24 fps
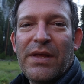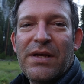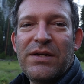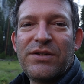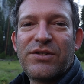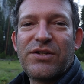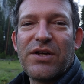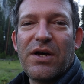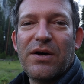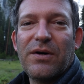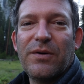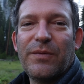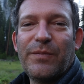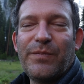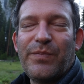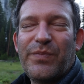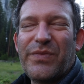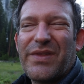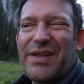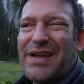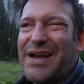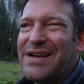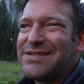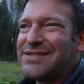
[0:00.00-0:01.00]
So
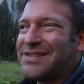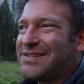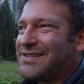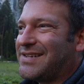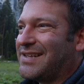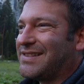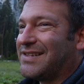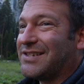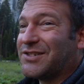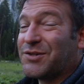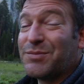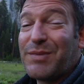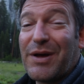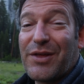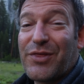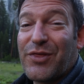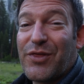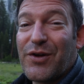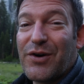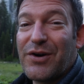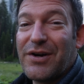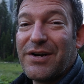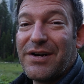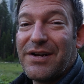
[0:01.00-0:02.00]
as I said, this is my
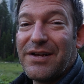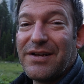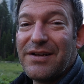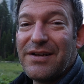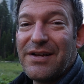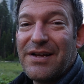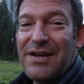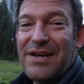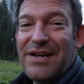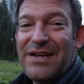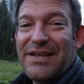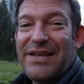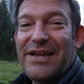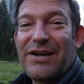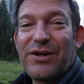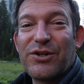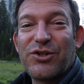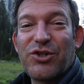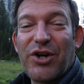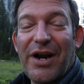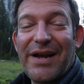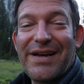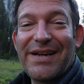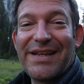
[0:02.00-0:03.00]
third year
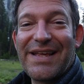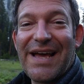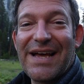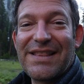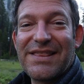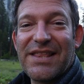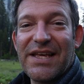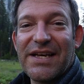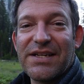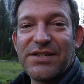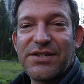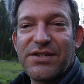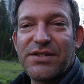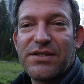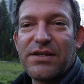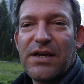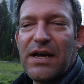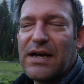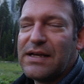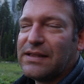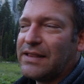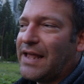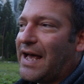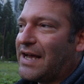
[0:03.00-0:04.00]
trying to get this.
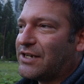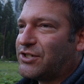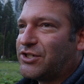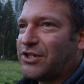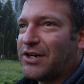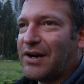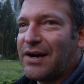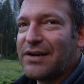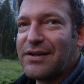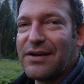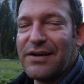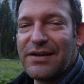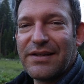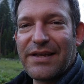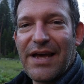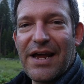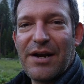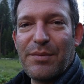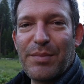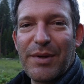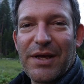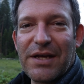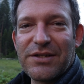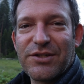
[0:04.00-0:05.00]
Last year I couldn't
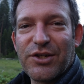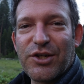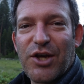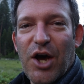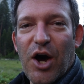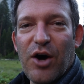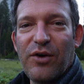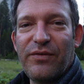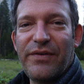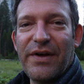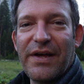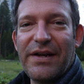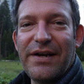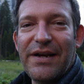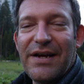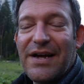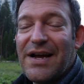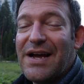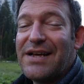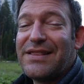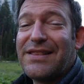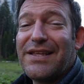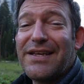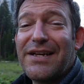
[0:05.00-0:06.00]
get it because of COVID.
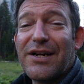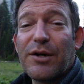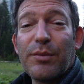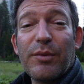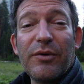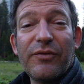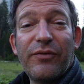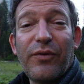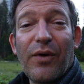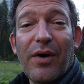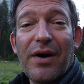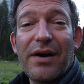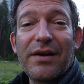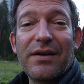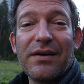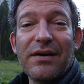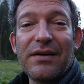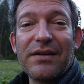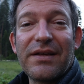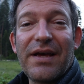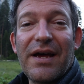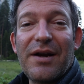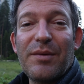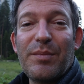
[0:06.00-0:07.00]
The year before I
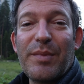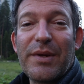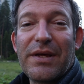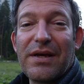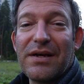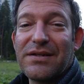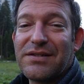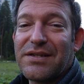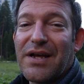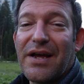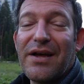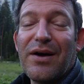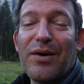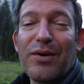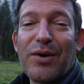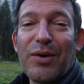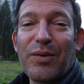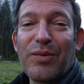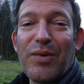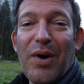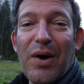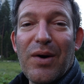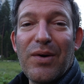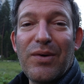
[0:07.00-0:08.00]
couldn't get it because Tioga
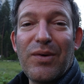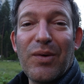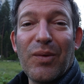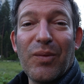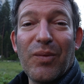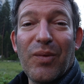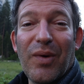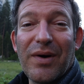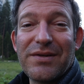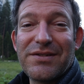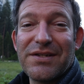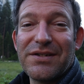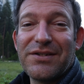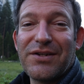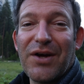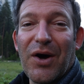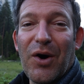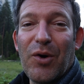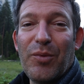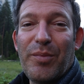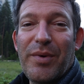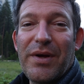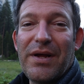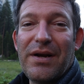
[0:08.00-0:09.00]
Road wasn't
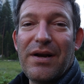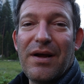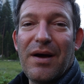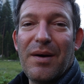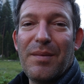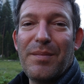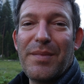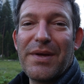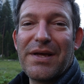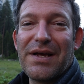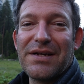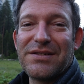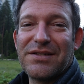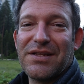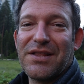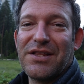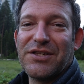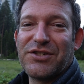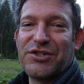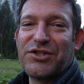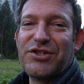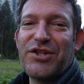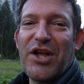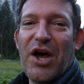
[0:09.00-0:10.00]
open because of the
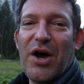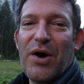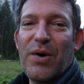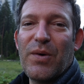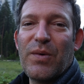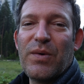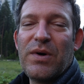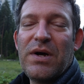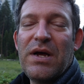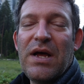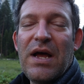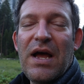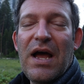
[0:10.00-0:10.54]
snow.